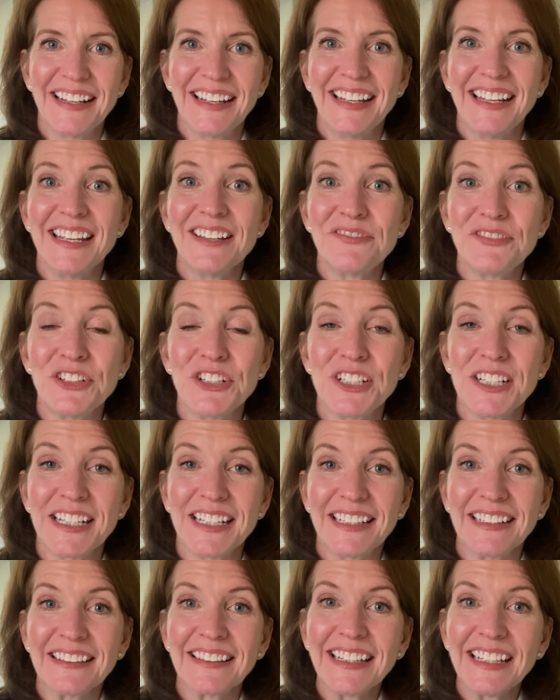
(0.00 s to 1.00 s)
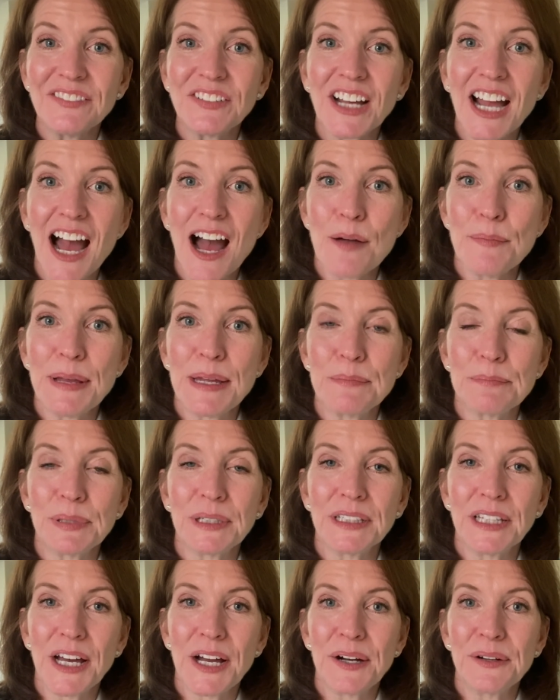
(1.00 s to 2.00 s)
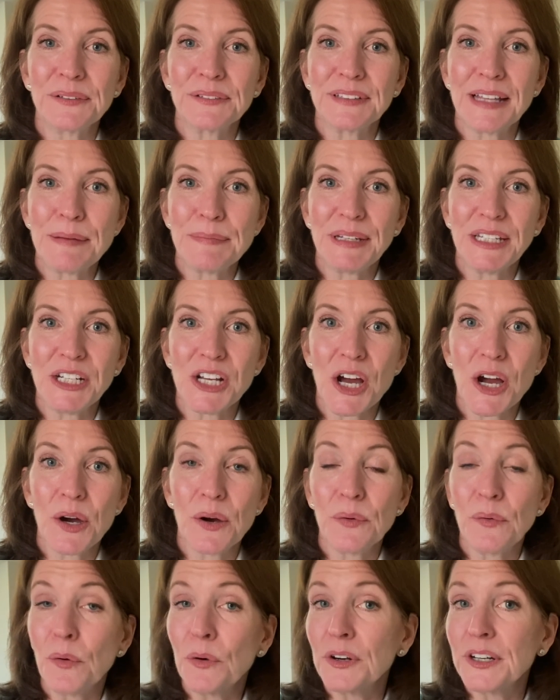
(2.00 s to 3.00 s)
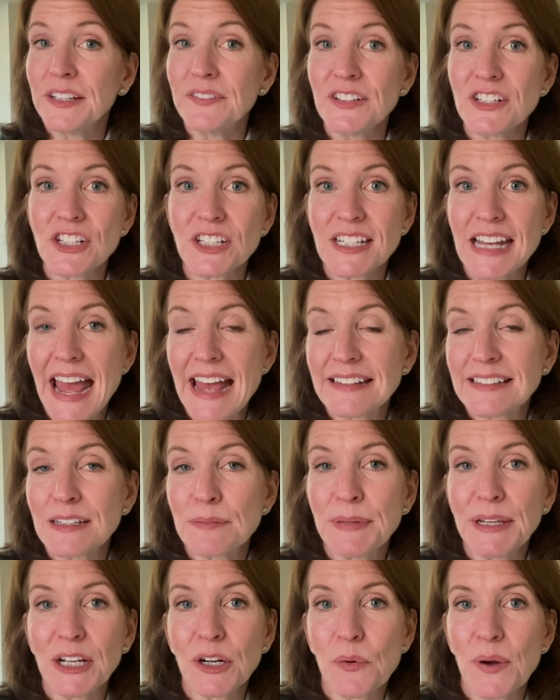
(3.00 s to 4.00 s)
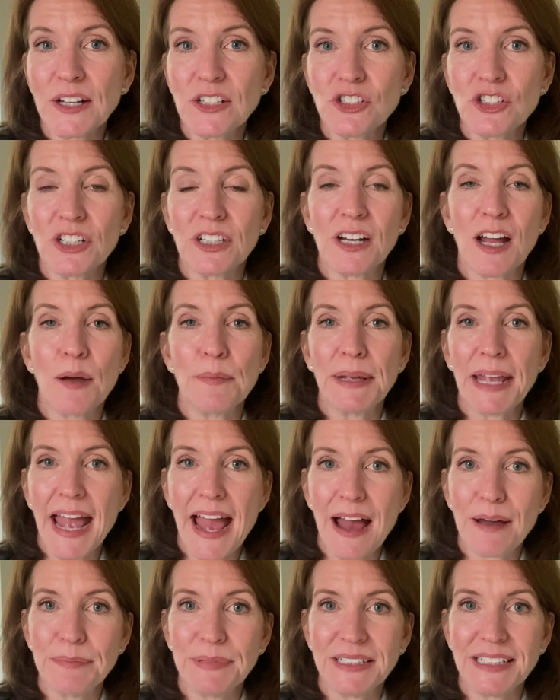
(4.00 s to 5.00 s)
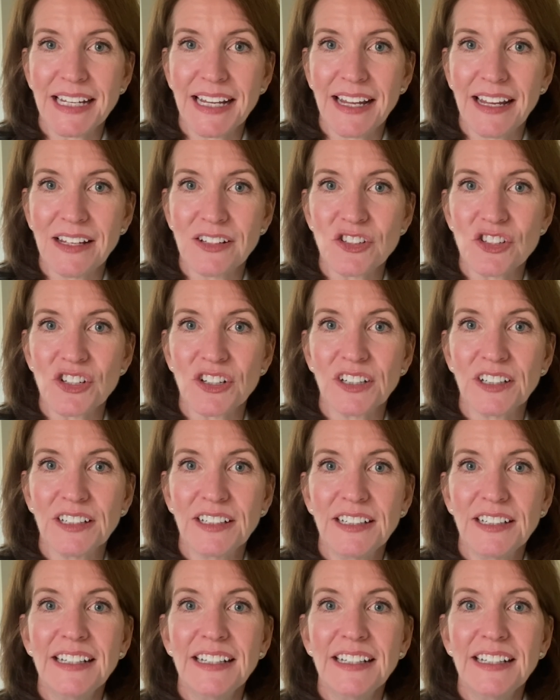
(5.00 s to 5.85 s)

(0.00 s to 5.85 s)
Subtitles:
If you did, leave a comment below, let me know, or even just ask me a question. I'll be happy to answer.